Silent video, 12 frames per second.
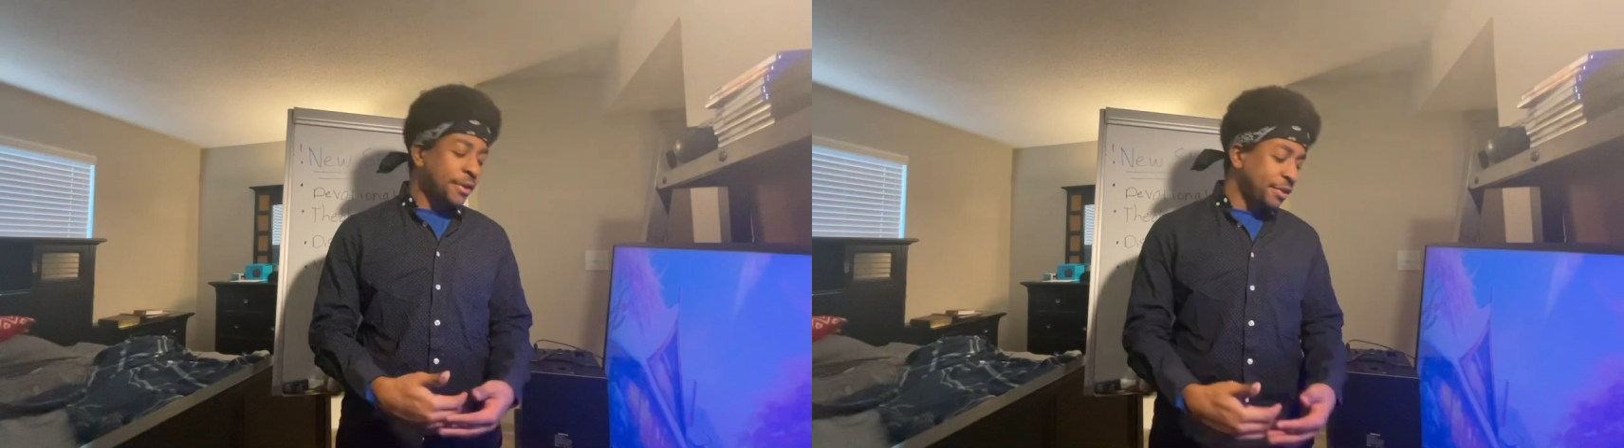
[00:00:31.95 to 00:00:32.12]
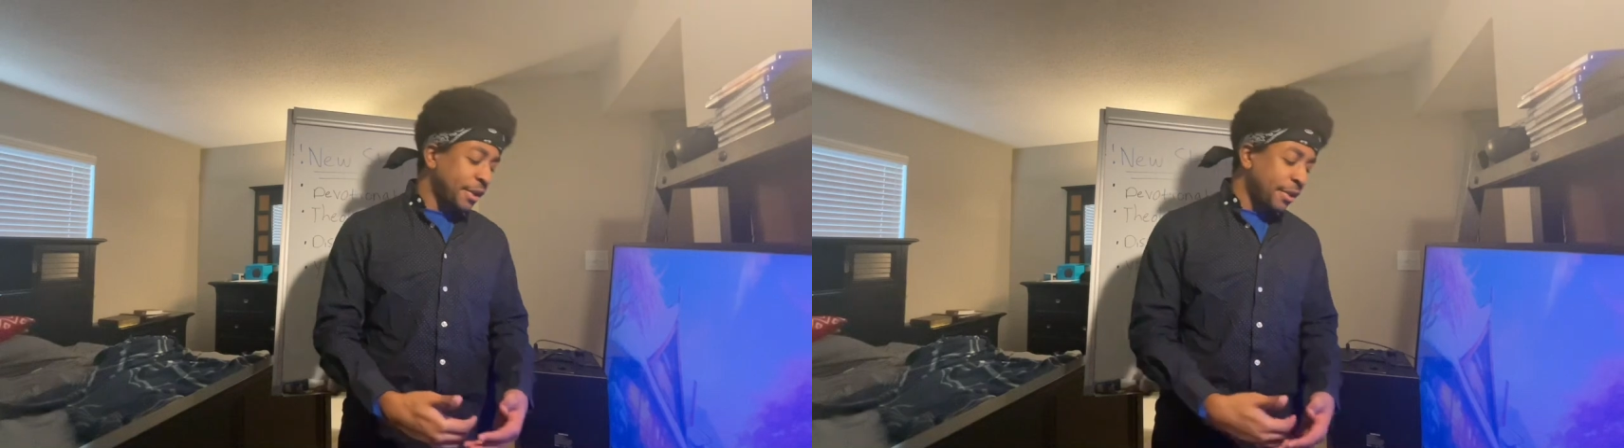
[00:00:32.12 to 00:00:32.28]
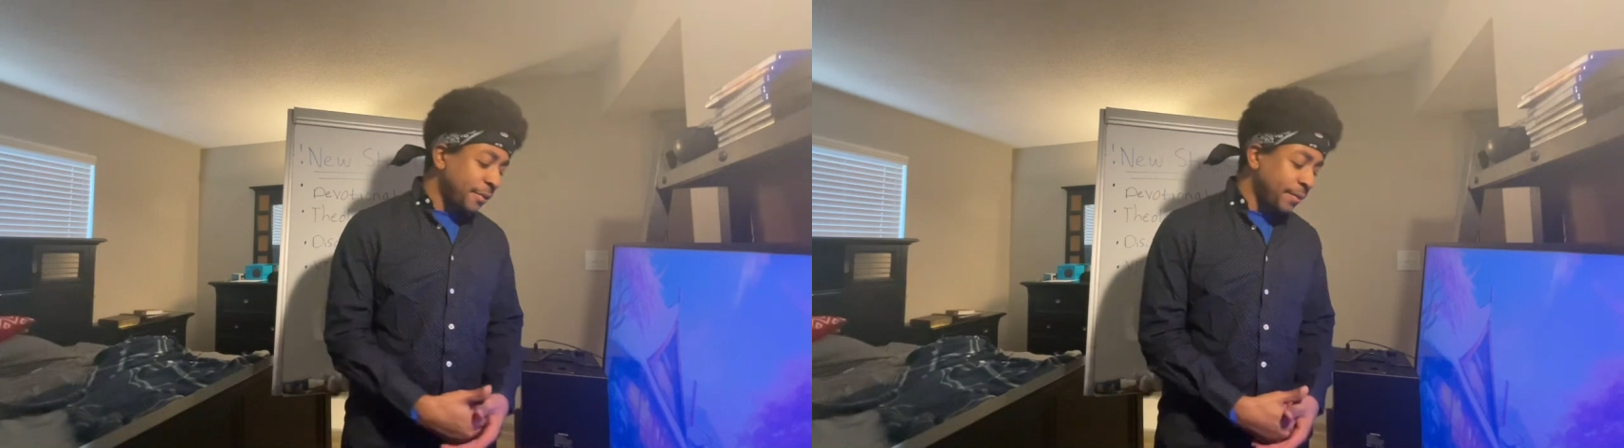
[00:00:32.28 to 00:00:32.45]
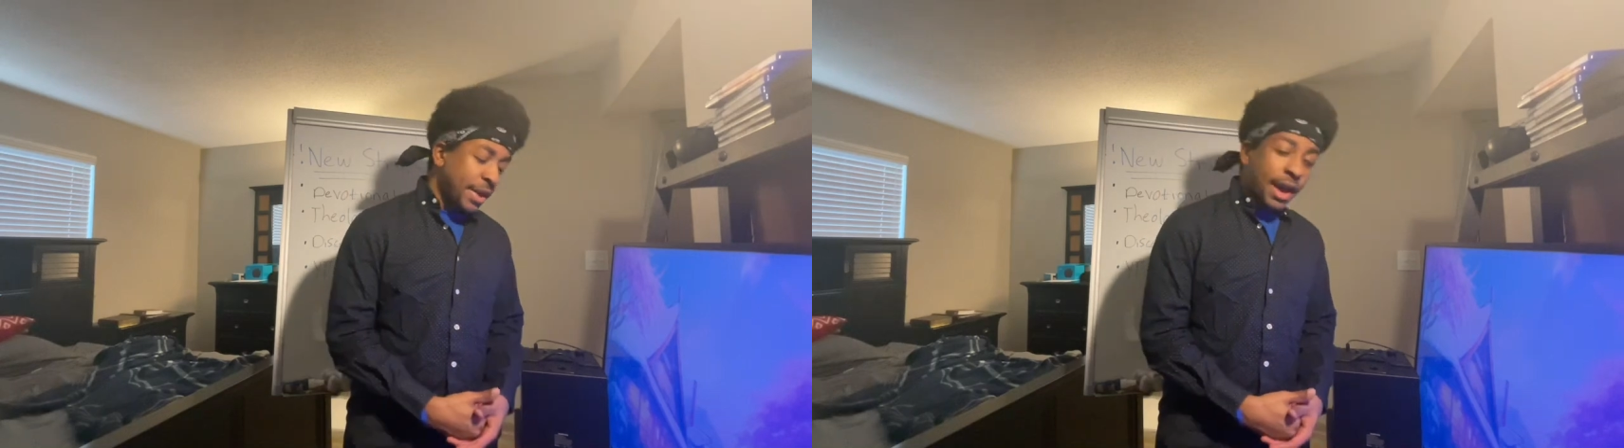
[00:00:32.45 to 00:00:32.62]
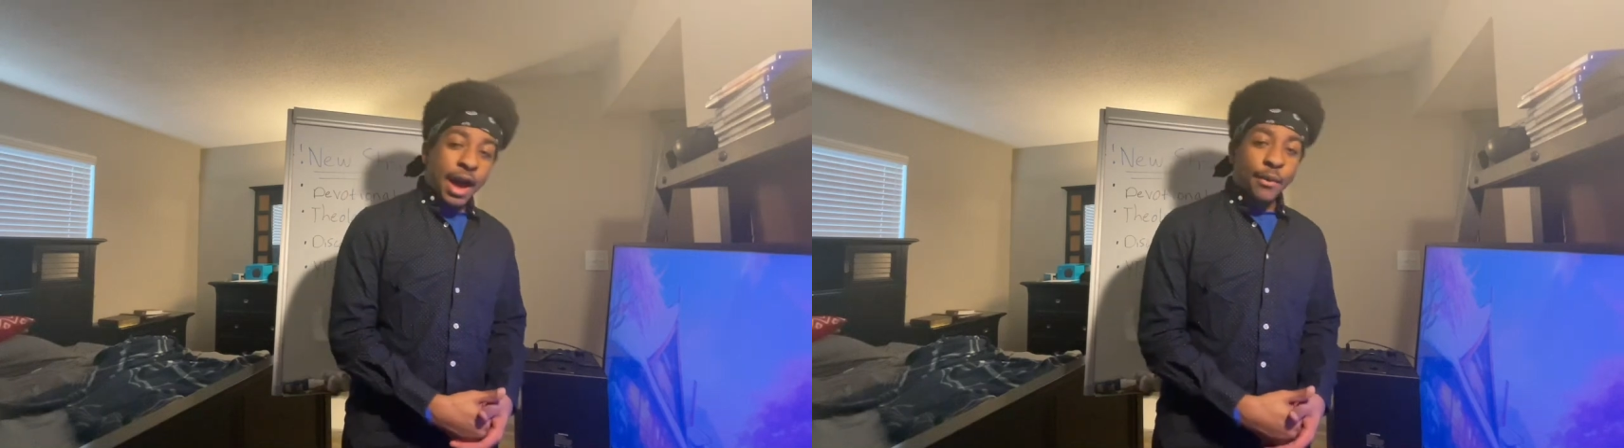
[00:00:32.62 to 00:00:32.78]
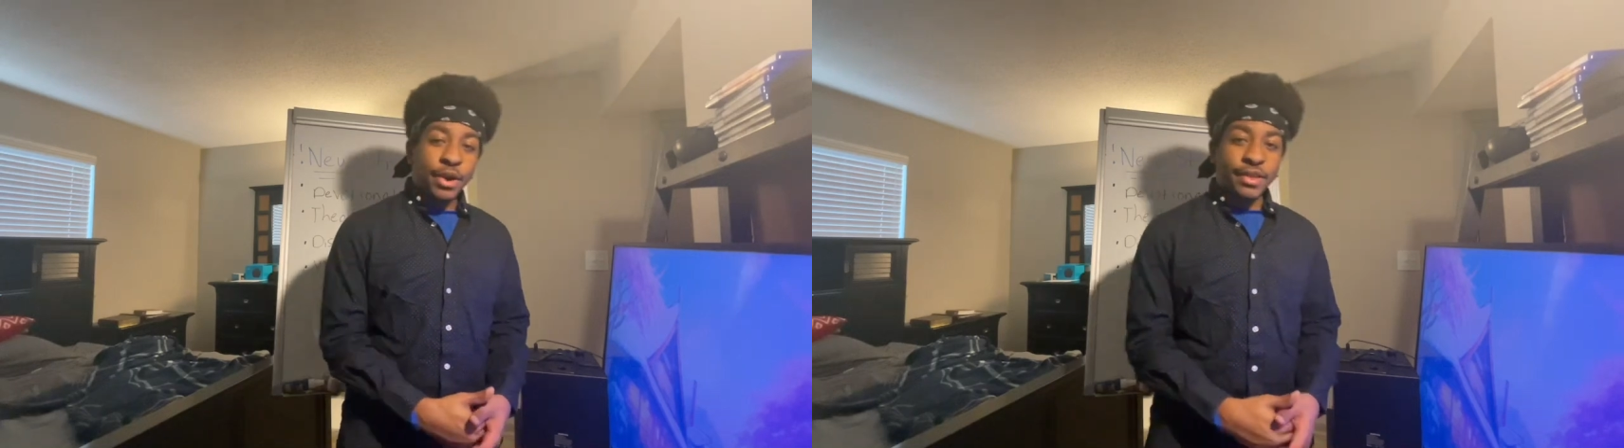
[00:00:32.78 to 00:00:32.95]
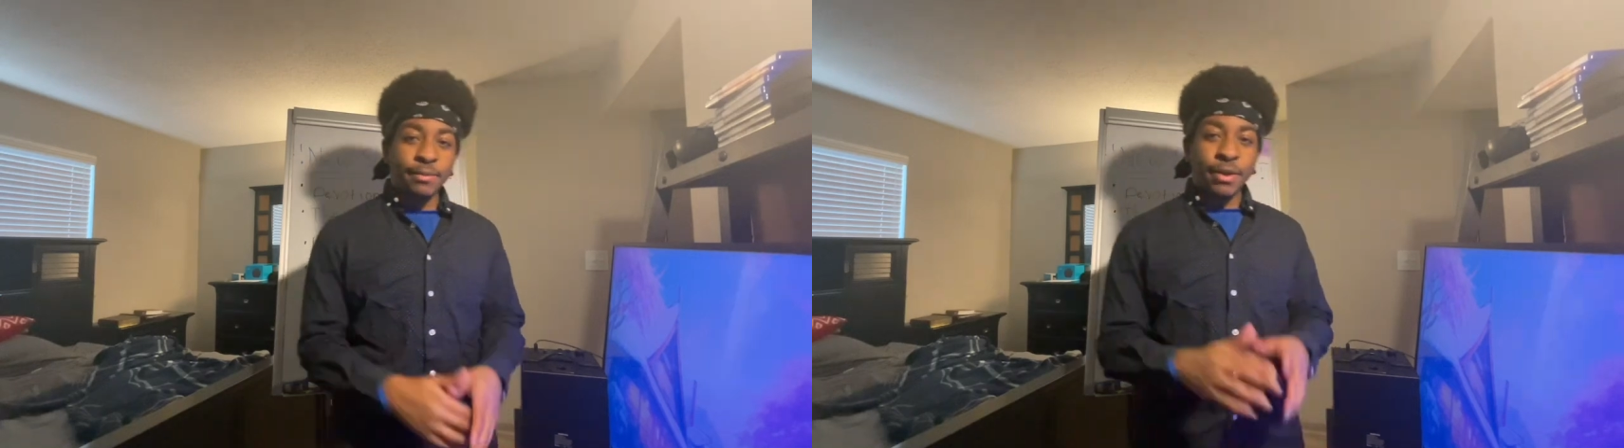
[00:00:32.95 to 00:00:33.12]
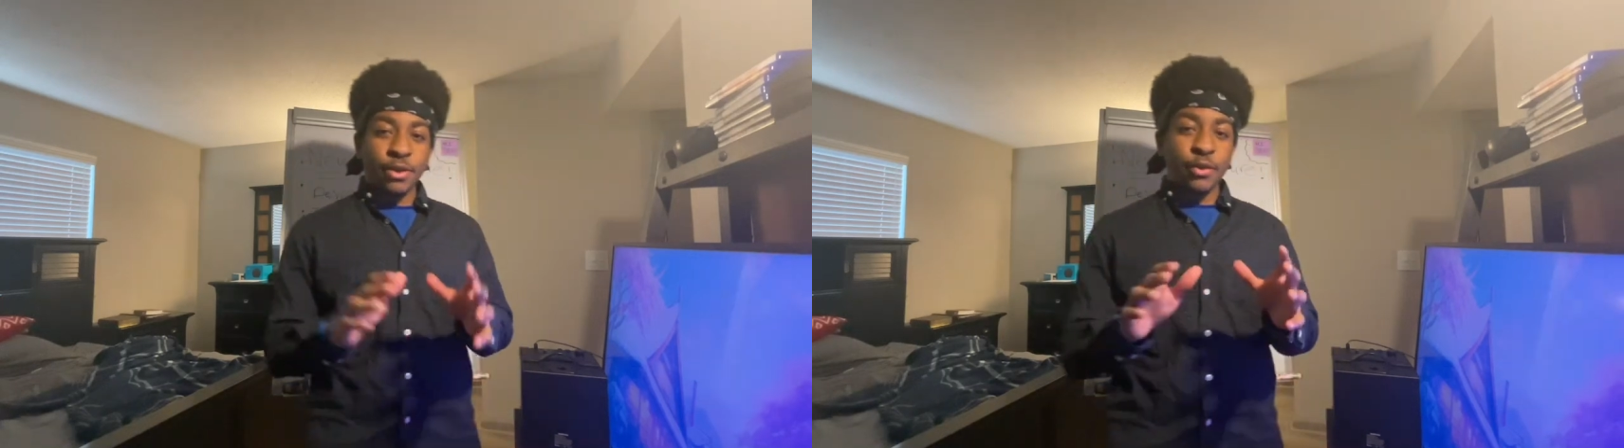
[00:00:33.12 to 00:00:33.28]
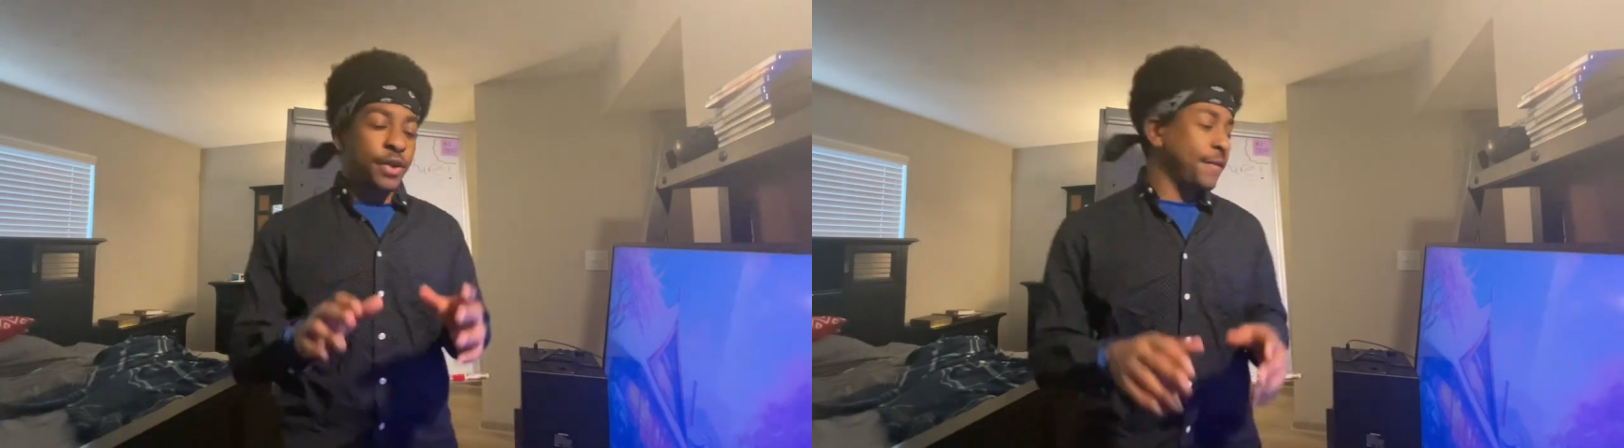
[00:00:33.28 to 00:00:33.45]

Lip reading: So I wanted to make a quick